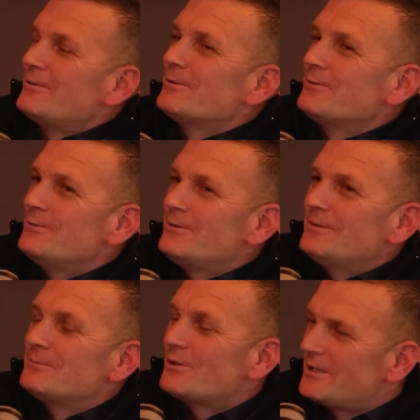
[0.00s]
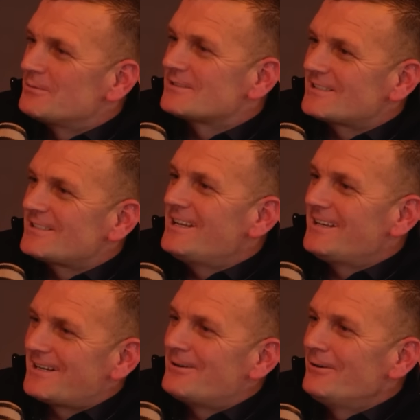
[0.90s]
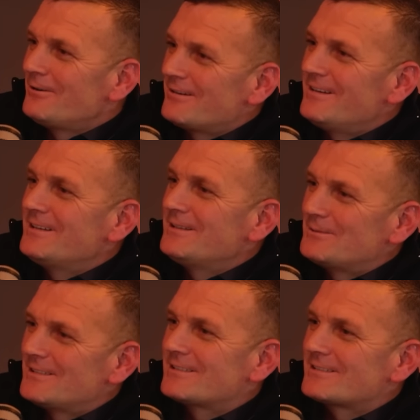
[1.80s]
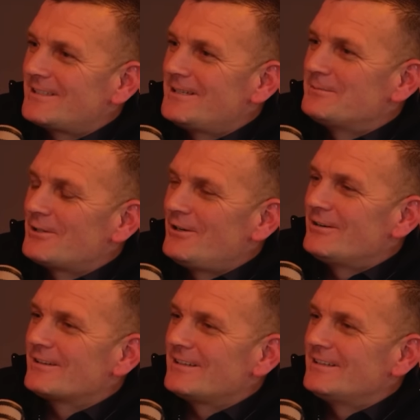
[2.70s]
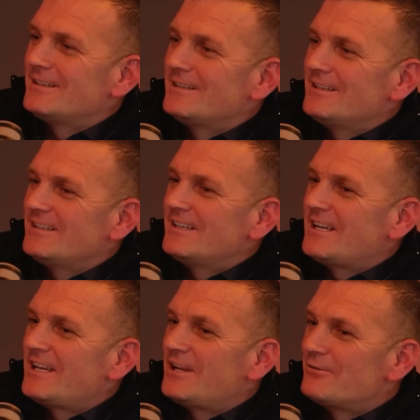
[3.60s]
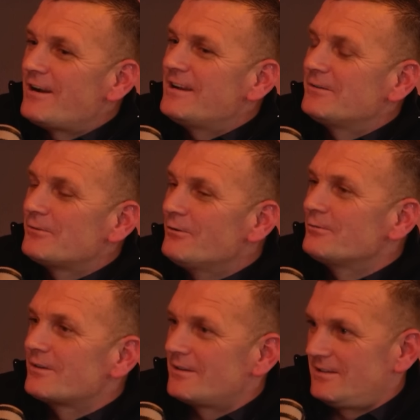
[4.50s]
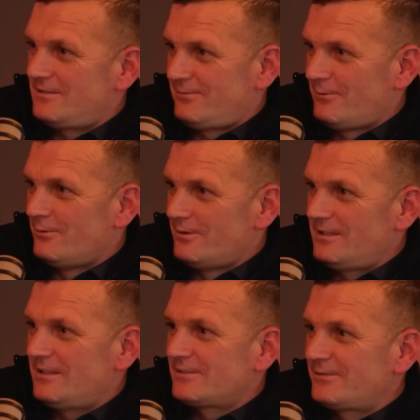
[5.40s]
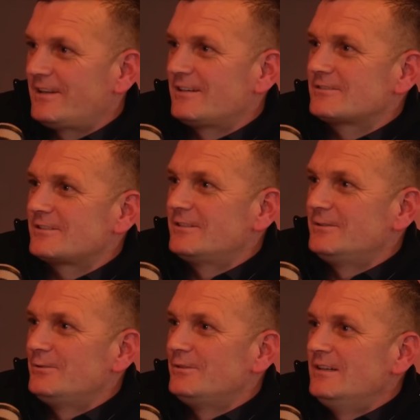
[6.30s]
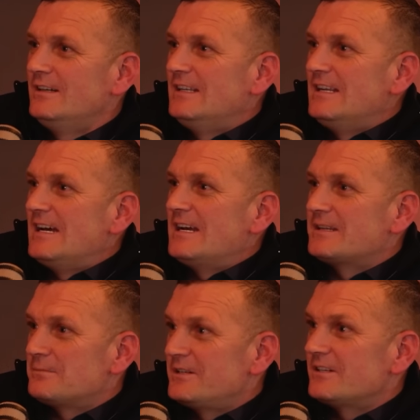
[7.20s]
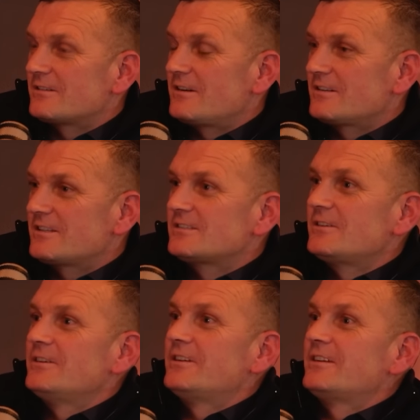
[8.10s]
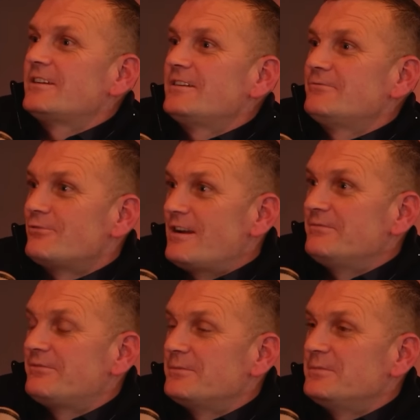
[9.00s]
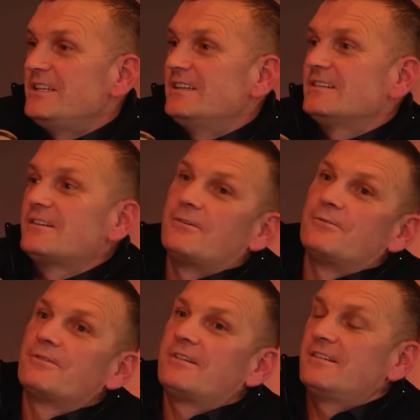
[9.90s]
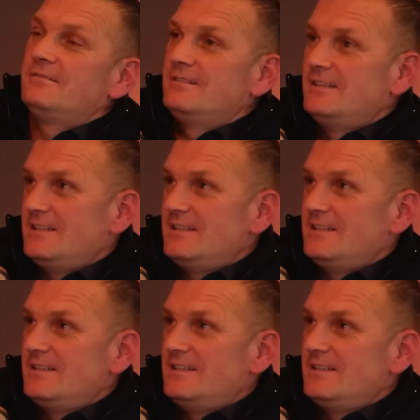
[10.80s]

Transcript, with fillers: don't know, but he was a sandy colour anyway, yeah. the same dog, and uh, he ran around the fall as yeah. far as I know, and the mare got excited and ran for me and turned and